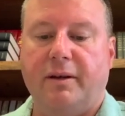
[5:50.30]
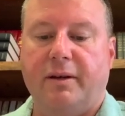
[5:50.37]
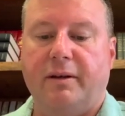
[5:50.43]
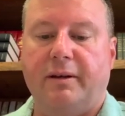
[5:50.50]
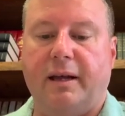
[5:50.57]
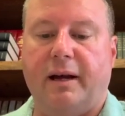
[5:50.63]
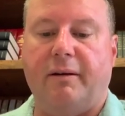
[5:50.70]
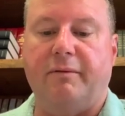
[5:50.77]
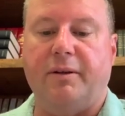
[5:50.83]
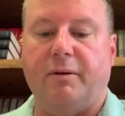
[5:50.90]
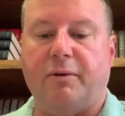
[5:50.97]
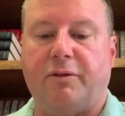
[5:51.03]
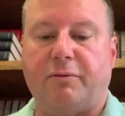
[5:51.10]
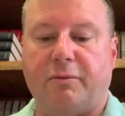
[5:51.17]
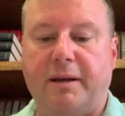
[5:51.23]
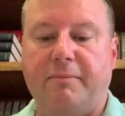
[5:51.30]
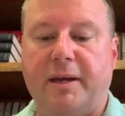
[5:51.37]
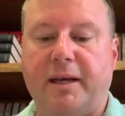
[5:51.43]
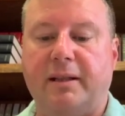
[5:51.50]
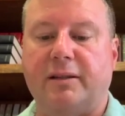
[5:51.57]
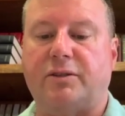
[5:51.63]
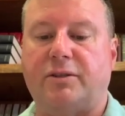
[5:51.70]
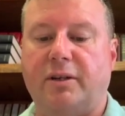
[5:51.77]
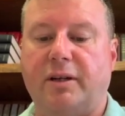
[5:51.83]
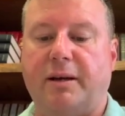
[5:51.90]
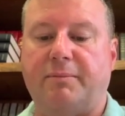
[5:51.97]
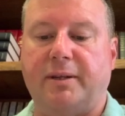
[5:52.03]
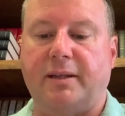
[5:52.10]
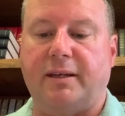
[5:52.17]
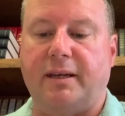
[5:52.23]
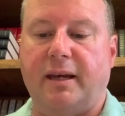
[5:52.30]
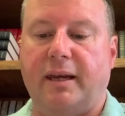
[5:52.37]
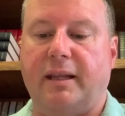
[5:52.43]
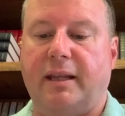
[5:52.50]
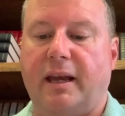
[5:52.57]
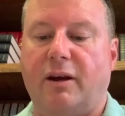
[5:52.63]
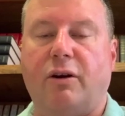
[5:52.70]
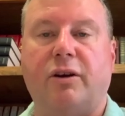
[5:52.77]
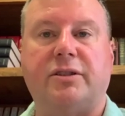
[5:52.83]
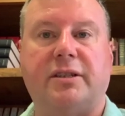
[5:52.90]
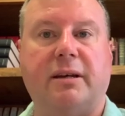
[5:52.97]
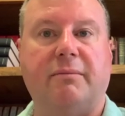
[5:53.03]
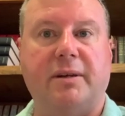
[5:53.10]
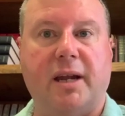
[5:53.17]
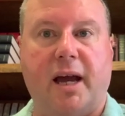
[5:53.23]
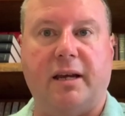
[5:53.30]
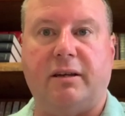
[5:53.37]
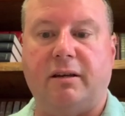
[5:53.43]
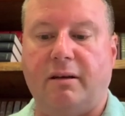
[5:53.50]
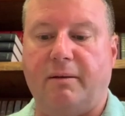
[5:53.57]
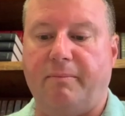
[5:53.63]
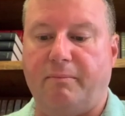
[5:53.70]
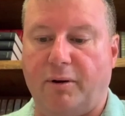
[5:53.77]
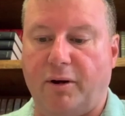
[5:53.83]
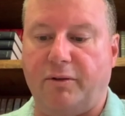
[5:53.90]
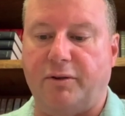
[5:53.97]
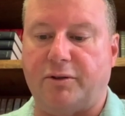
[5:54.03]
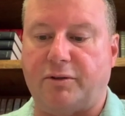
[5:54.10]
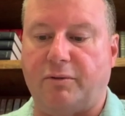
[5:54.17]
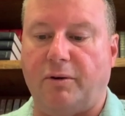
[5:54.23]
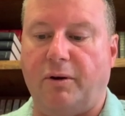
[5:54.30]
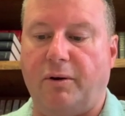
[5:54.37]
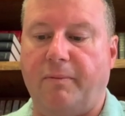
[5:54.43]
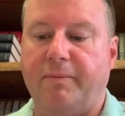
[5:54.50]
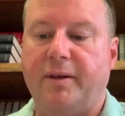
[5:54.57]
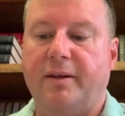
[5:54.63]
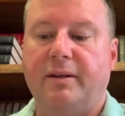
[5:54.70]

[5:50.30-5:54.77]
Now, there were three men that stood up to the king and they urged him not to burn the scroll